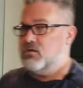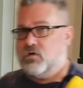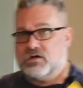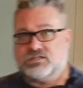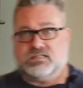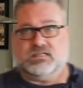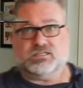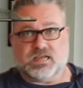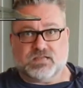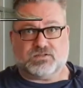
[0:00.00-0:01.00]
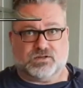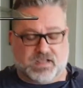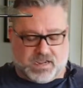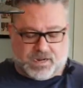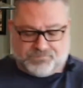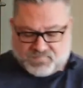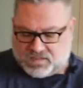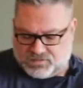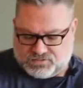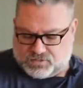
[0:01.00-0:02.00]
washed these yesterday,
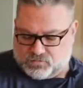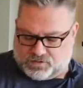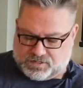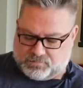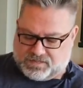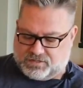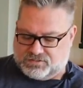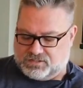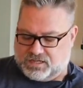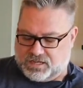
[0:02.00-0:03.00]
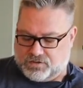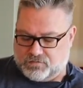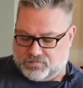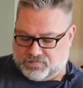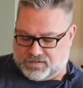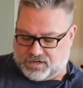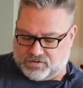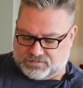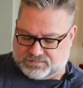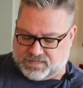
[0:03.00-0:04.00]
so we're going to be good to go
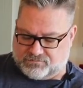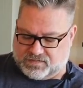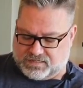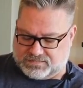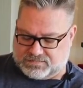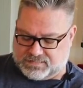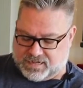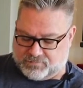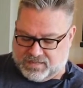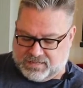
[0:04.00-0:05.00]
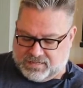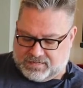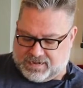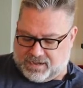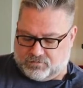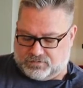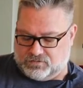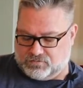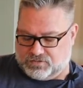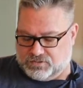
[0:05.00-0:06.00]
there, saving a step. Now,
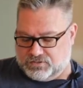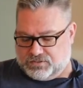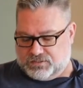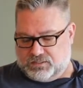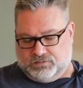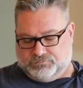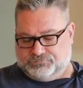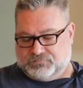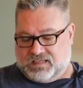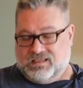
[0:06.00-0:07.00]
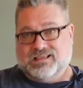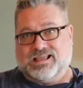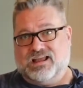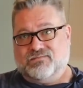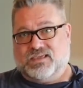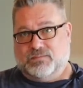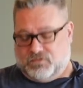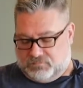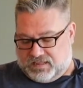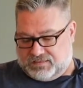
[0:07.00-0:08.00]
you could kind of keep
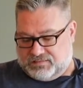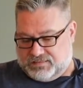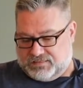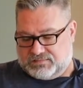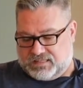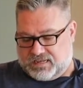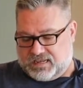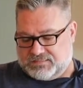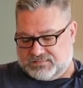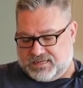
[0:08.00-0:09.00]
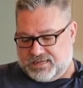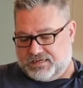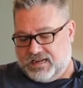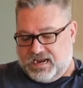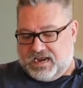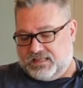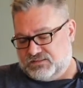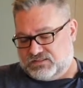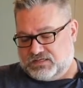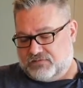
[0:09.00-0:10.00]
them like this, like I said, and
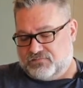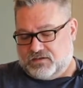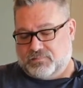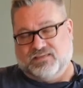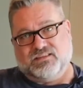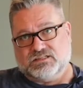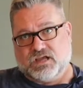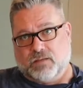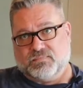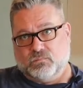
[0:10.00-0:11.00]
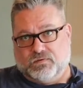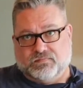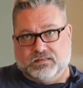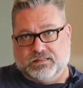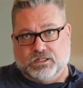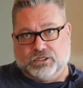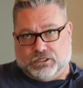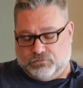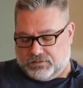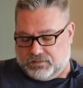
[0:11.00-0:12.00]
stuff them and then top them with a little
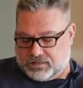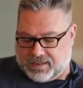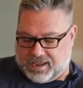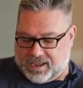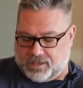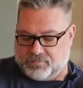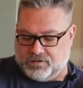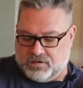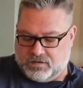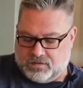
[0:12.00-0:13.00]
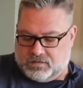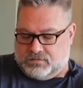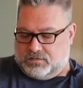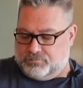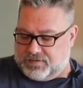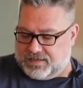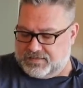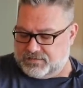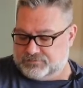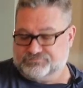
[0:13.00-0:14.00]
cute little cap.
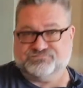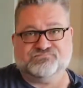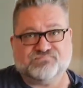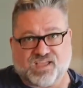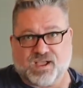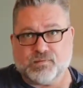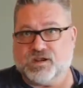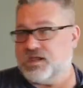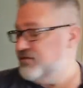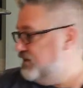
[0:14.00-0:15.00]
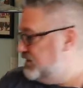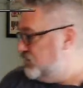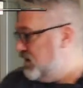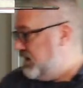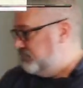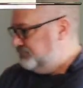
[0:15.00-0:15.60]
But I'm going to go this way.